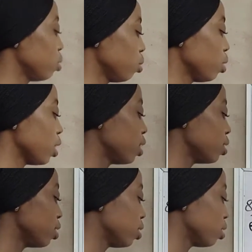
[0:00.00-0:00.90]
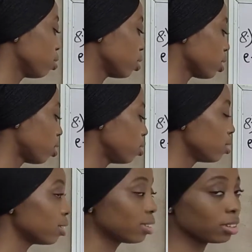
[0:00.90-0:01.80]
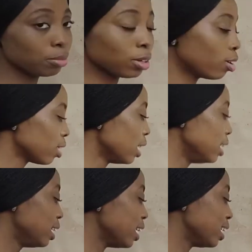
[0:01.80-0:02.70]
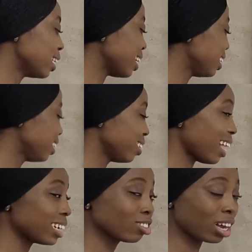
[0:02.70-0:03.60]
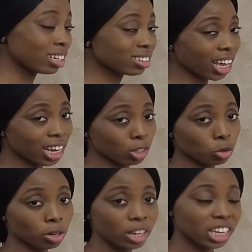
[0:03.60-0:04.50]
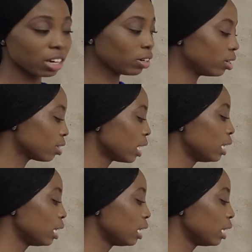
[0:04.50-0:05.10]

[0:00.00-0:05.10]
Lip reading: Okay, it gives the sound T because this H is actually silent. We're not hearing it.